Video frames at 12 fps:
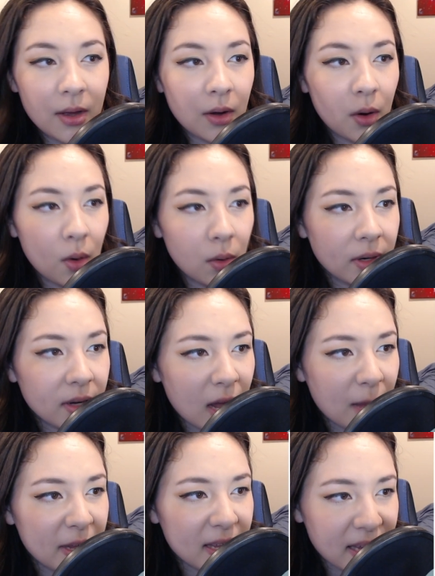
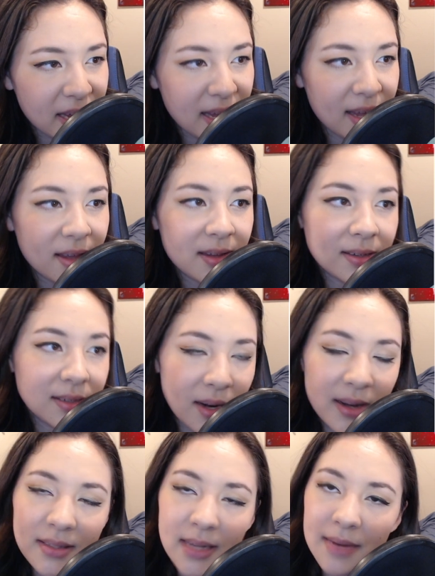Origami King
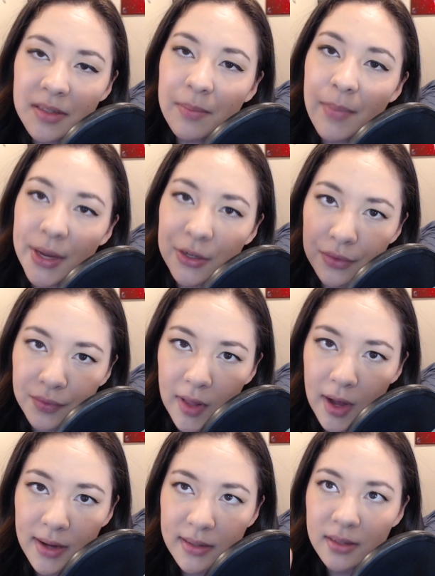does have some major
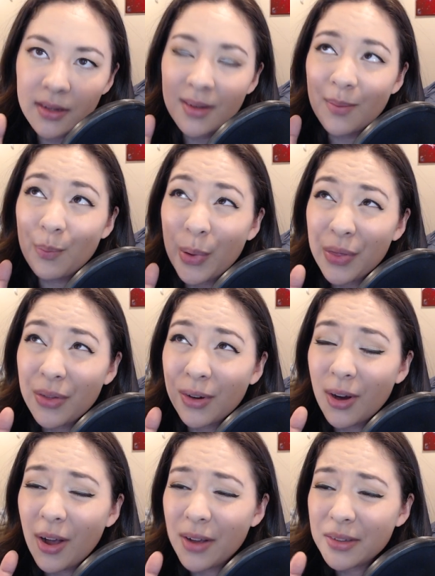flaws but there are
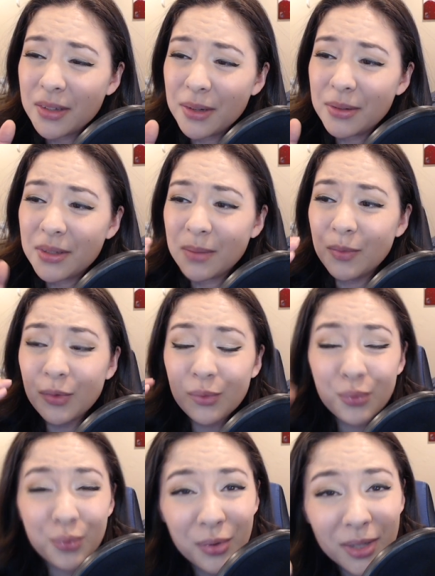also some
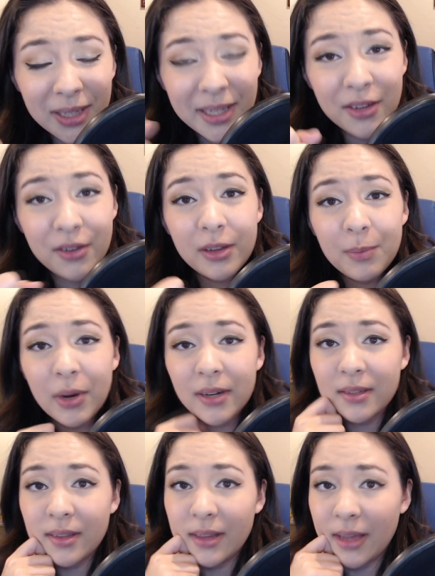really good
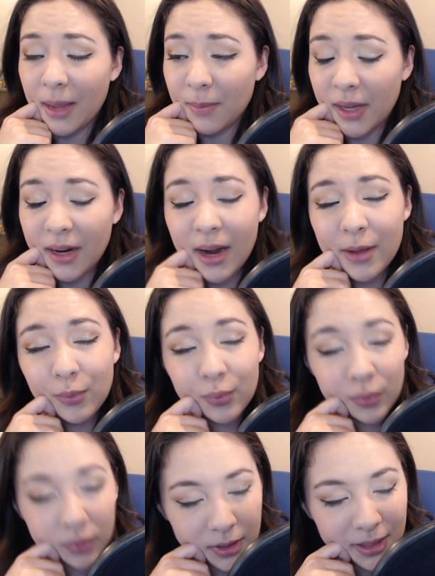parts of the game that I
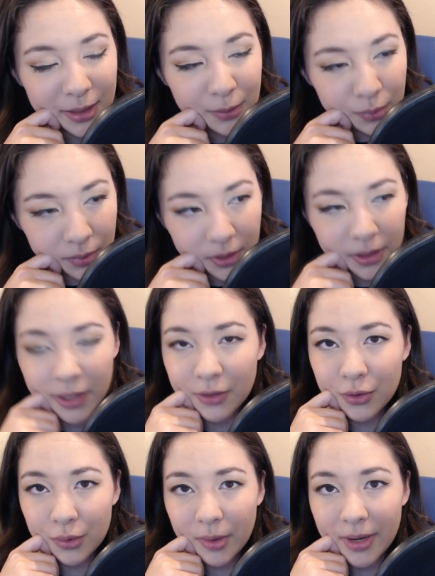really, really
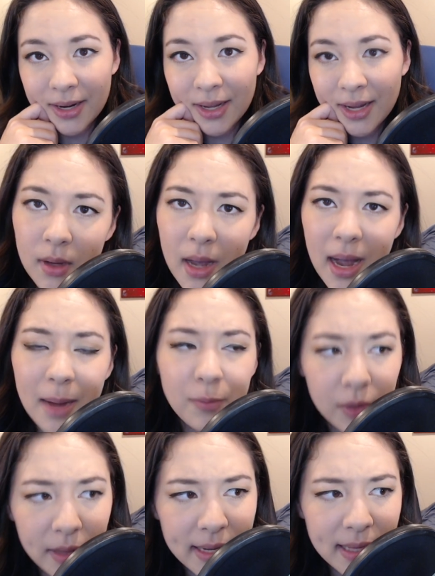enjoyed. I'm
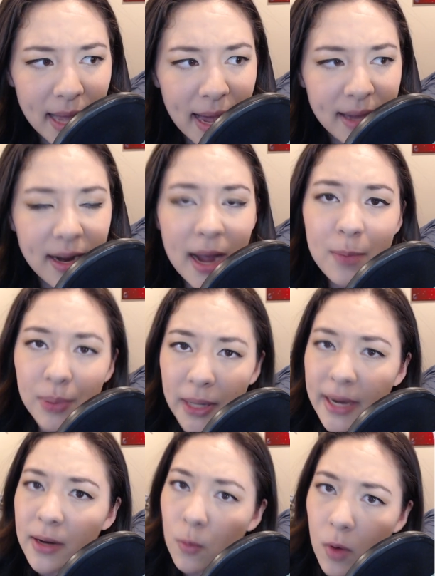really glad I
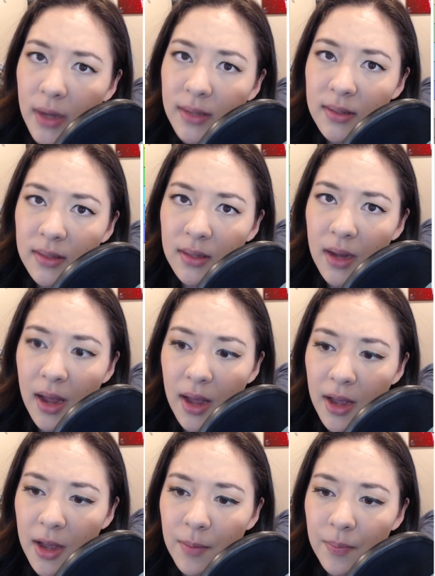played it once.
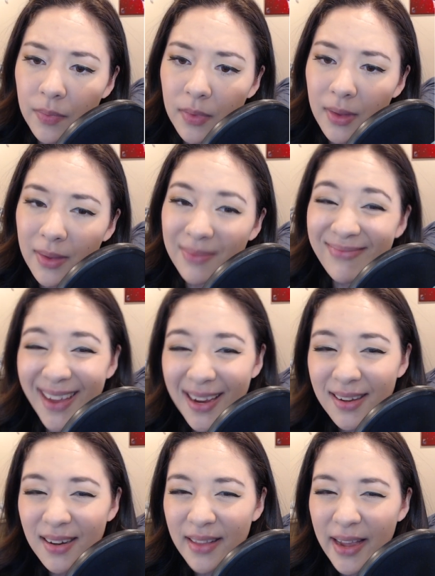Um, not
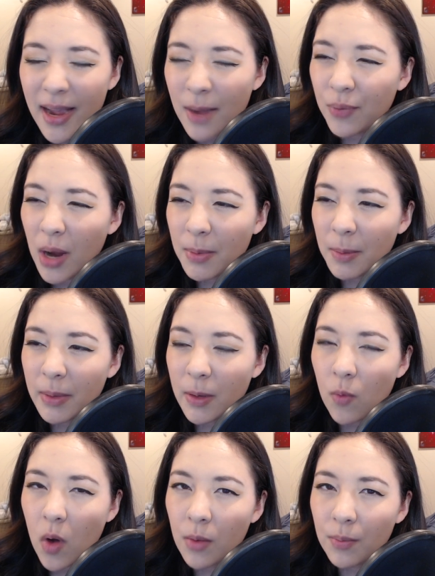gonna lie, I probably
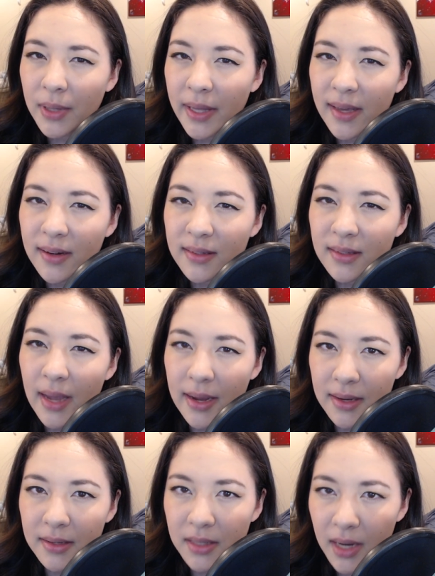won't play it a
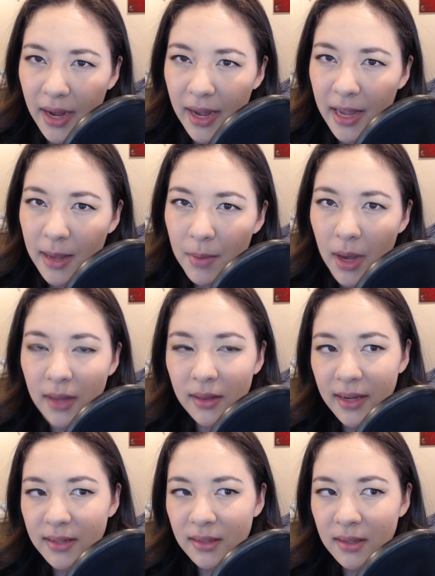second time
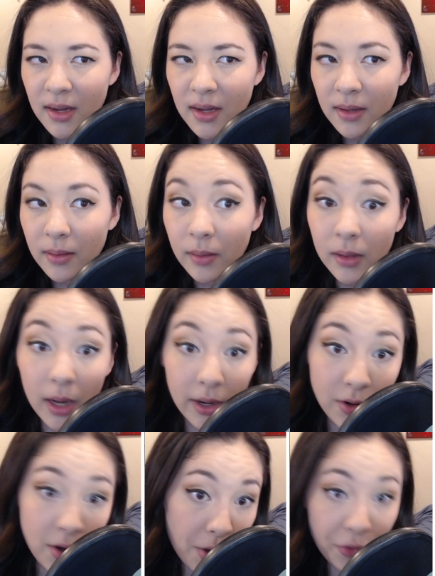unless
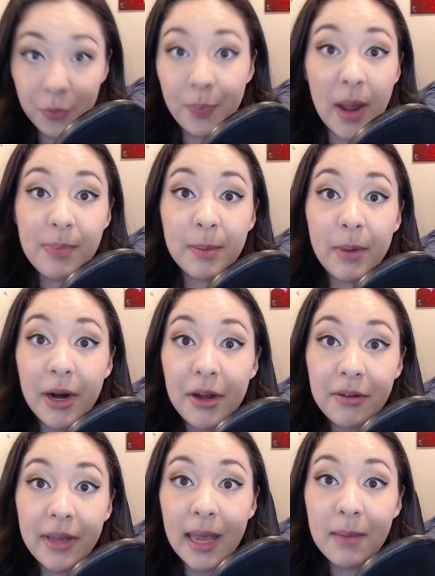another Paper
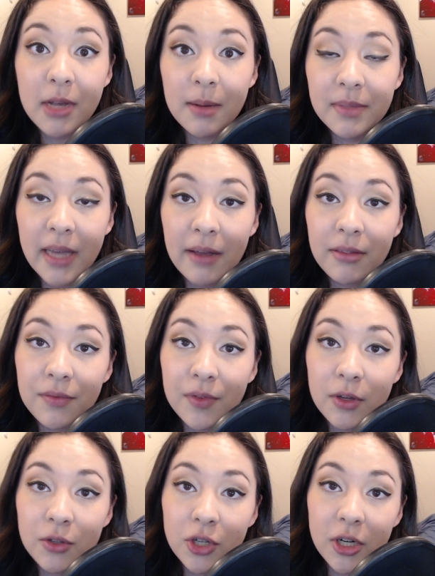Mario game comes out in the
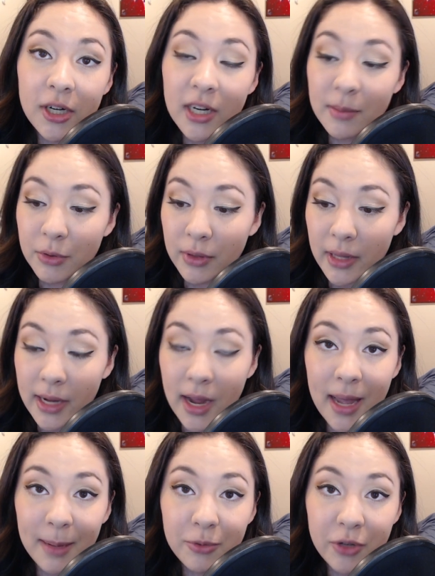future and I'm doing like a
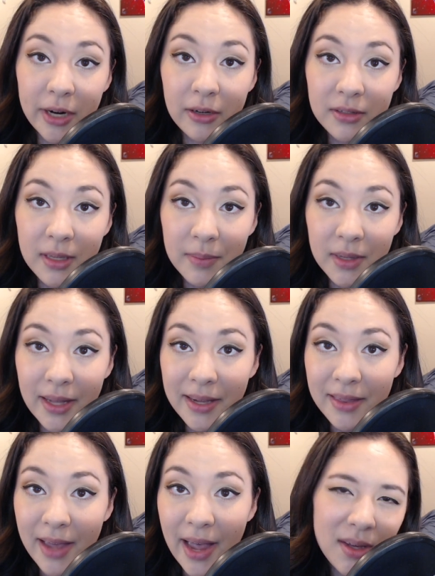hype train or something like
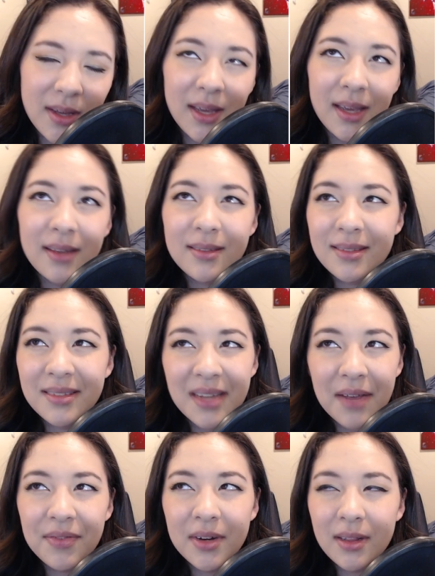that. It's
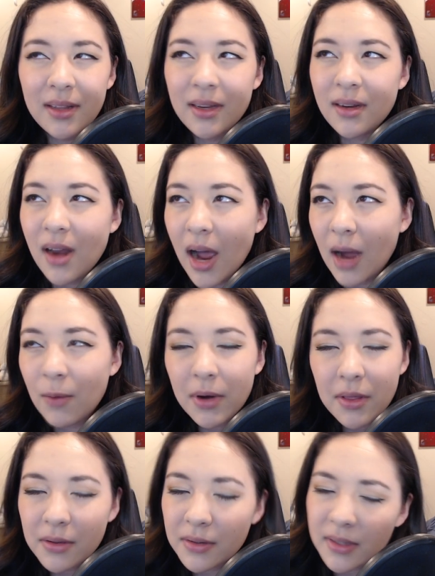definitely not one
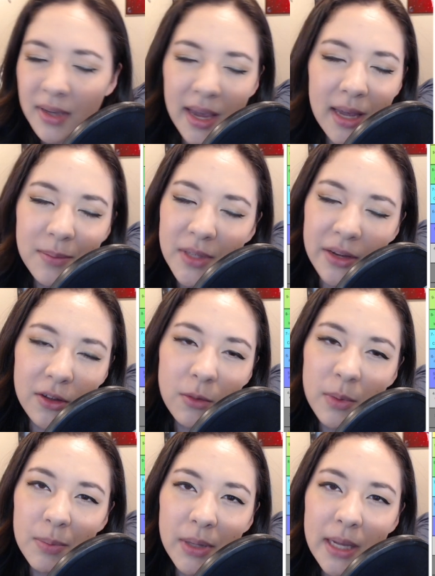of those games that you'll
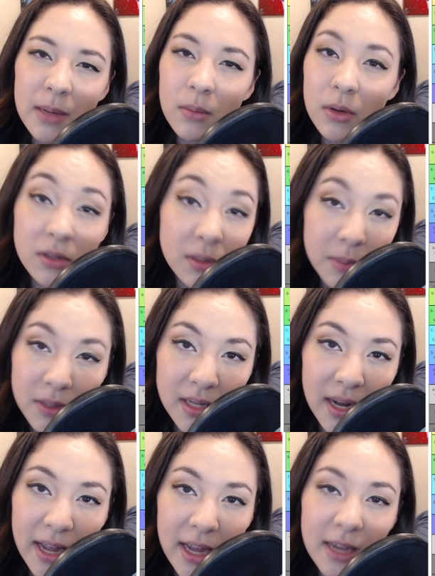be playing multiple
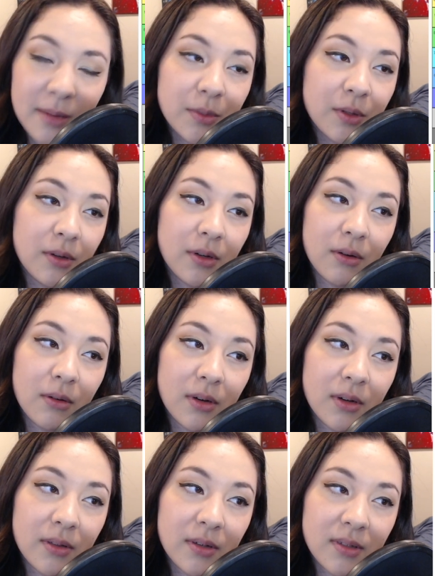times or,
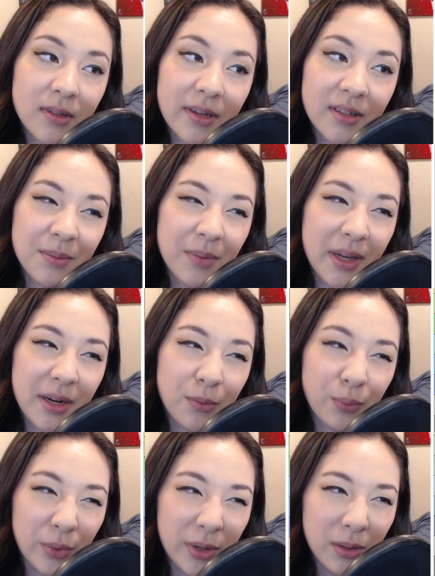or there's like some any
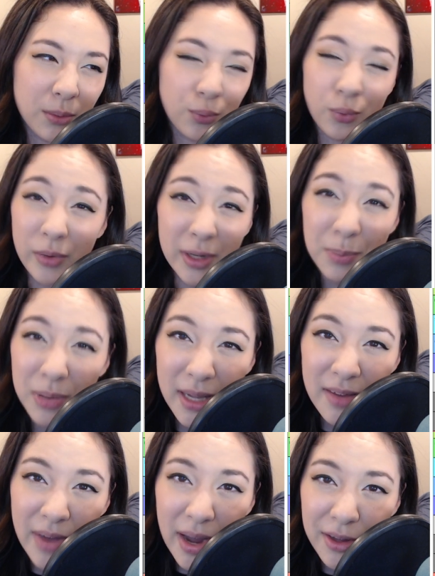real
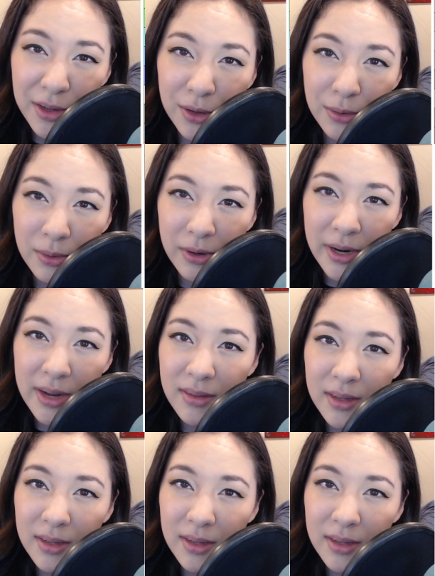replay value or anything